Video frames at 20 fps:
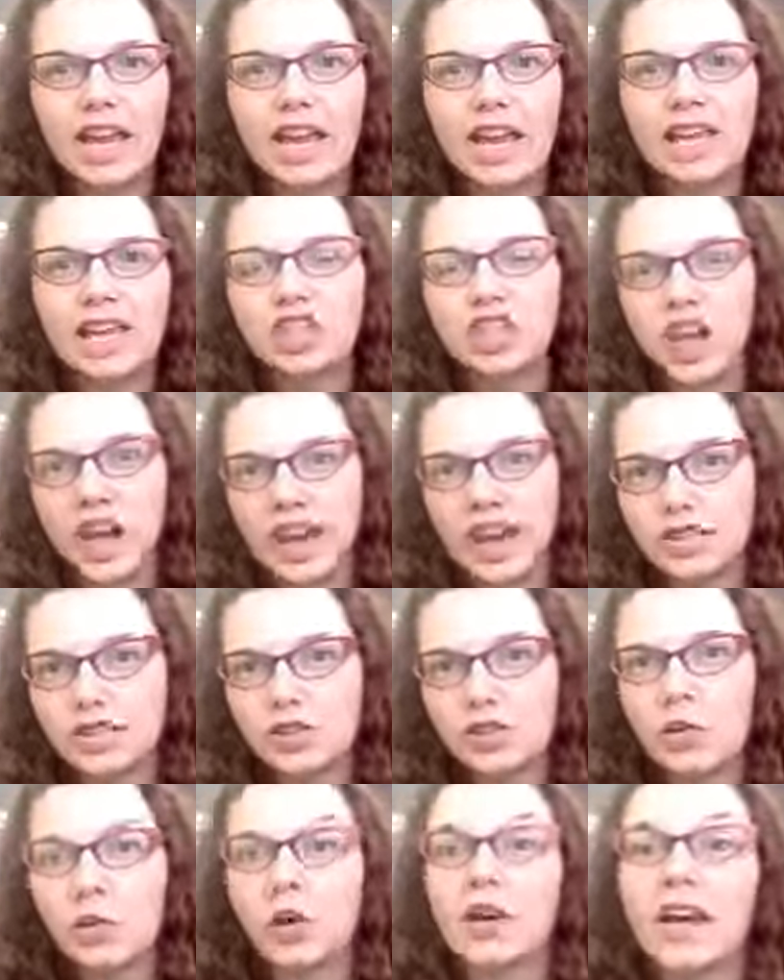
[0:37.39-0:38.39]
HS
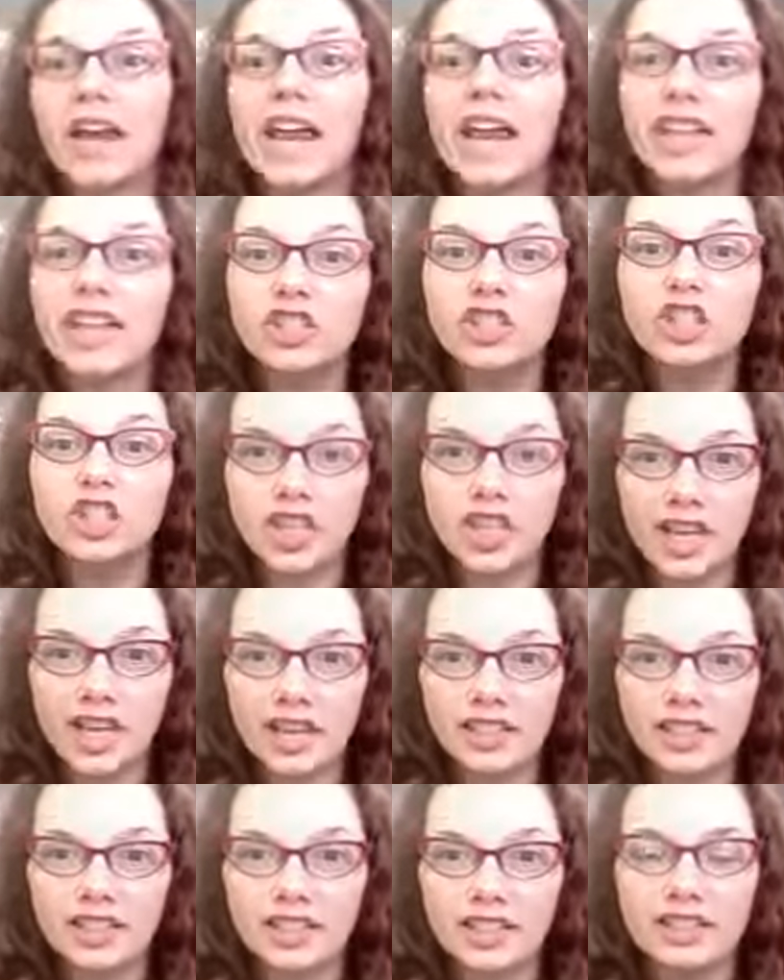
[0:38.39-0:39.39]
or
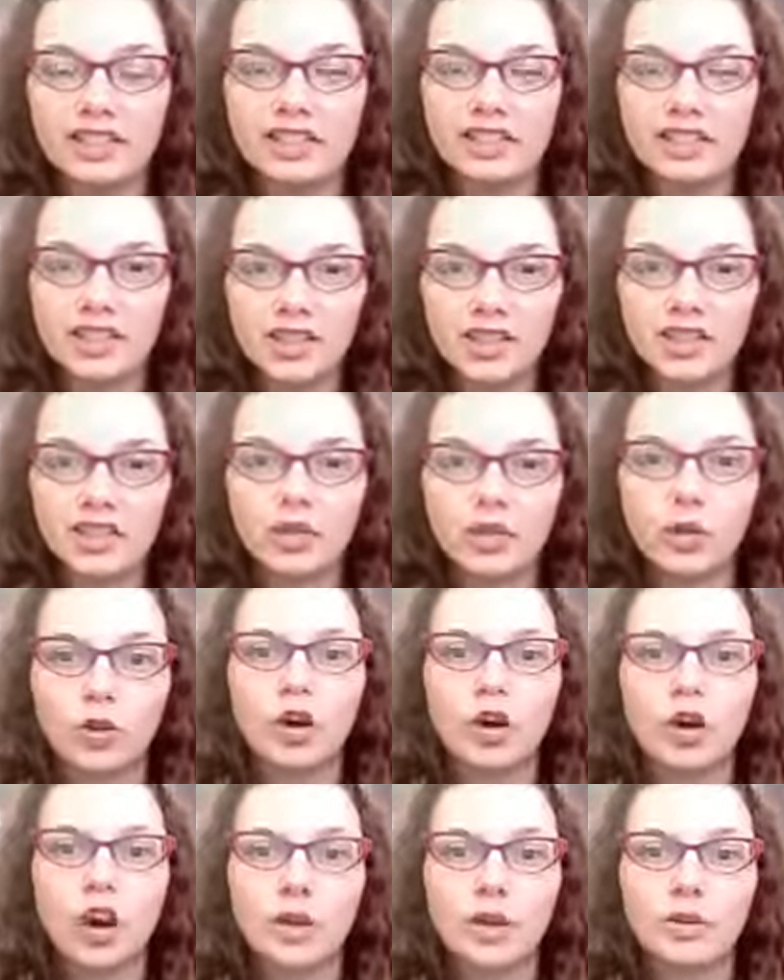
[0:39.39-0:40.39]
HTS stands for
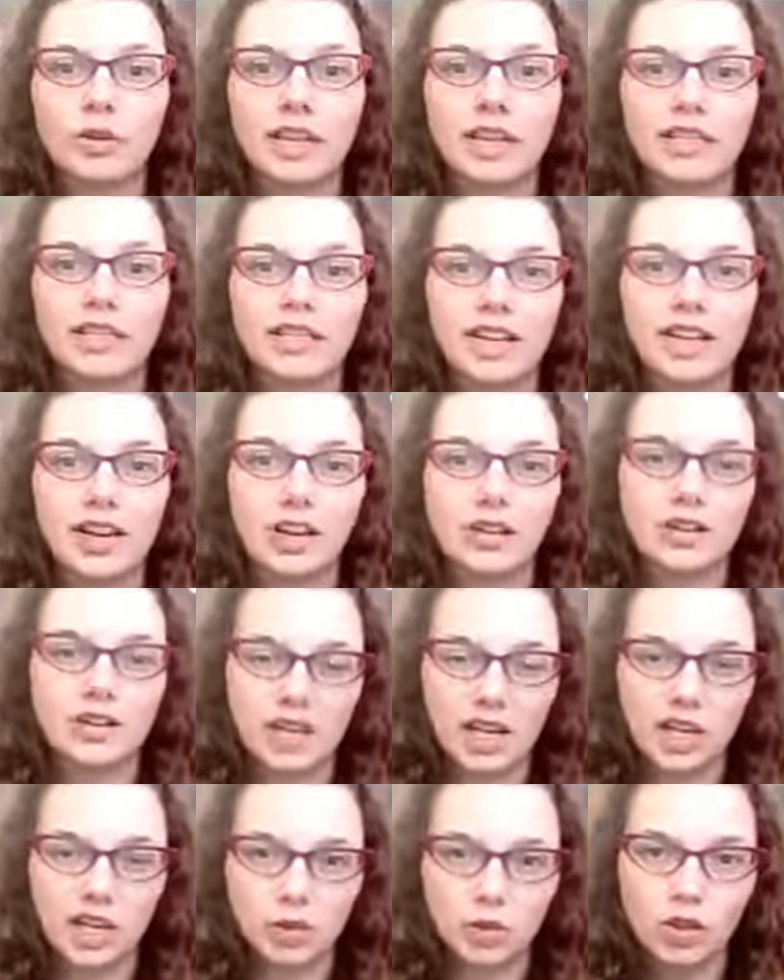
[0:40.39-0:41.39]
Harmonized Tariff
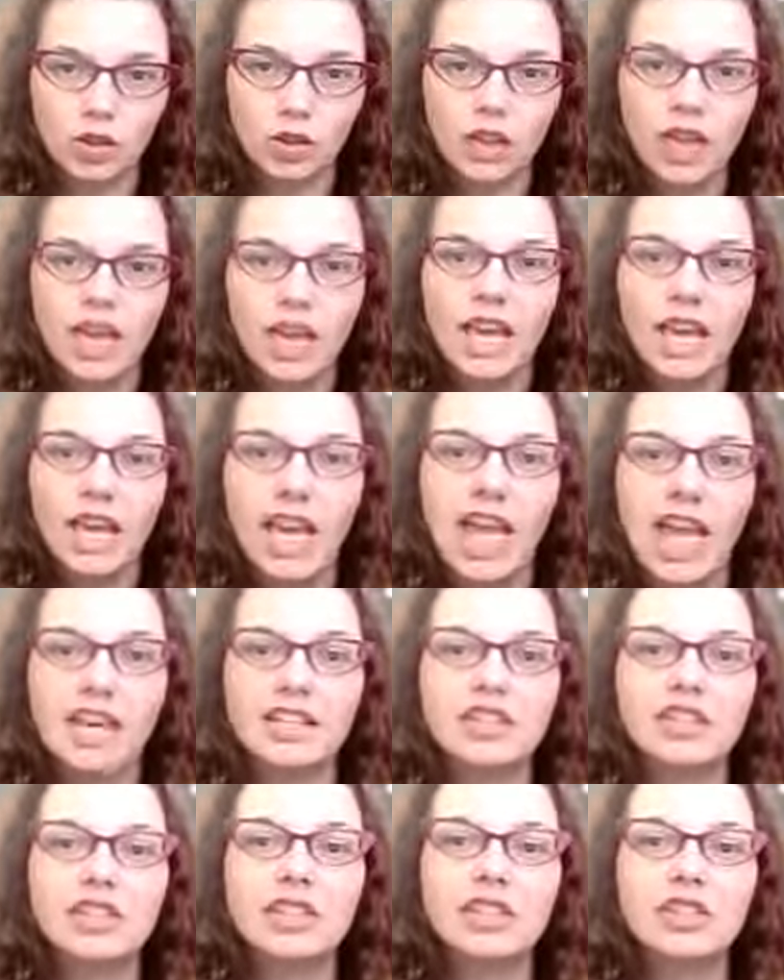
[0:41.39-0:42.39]
Schedule, and
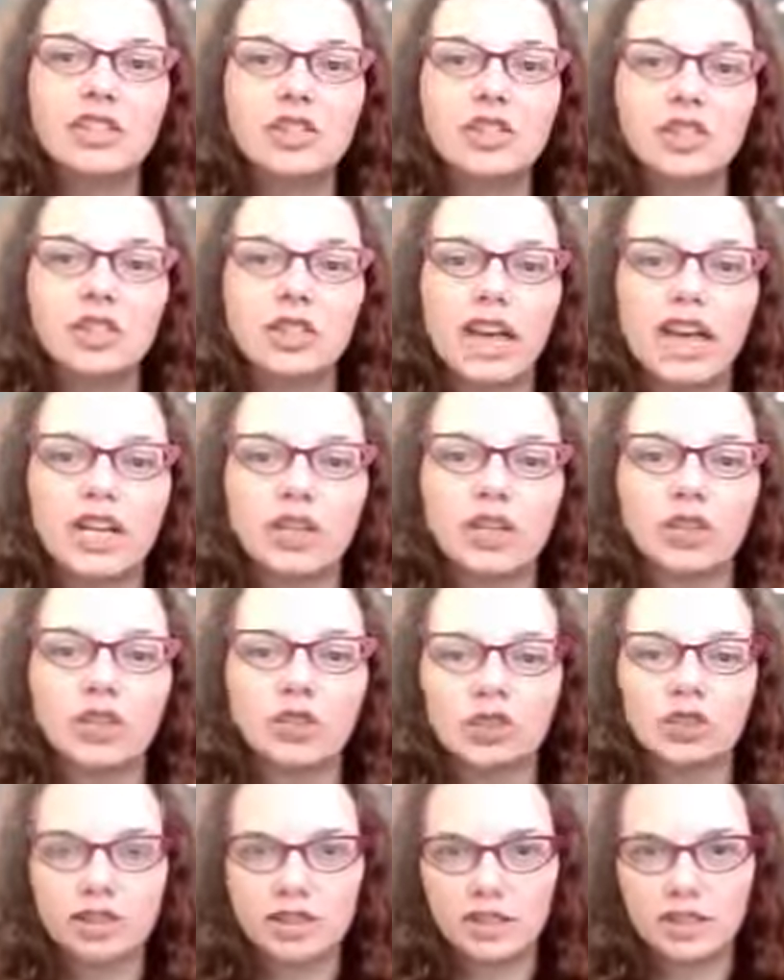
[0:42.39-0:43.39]
it's an international
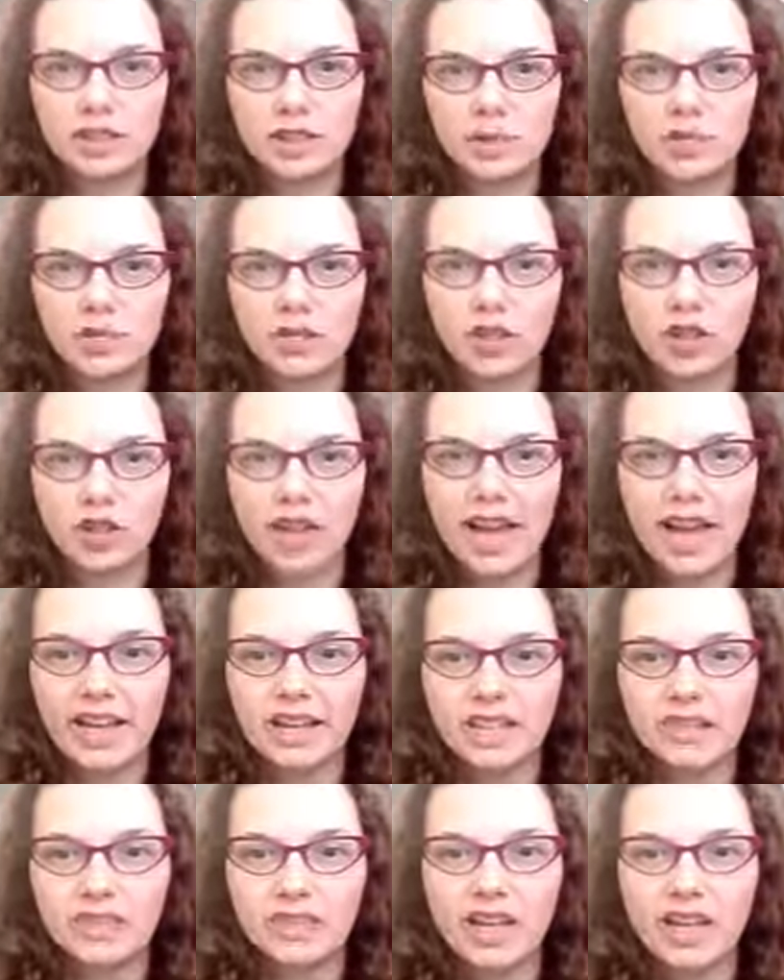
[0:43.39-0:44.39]
system for
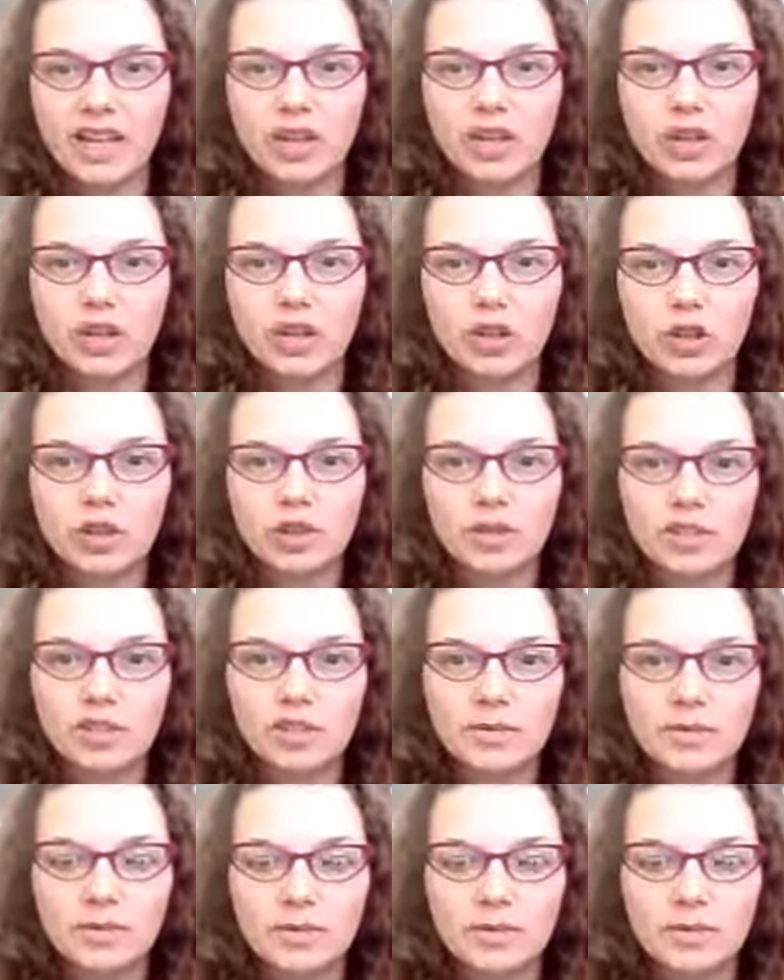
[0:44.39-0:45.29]
classifying goods.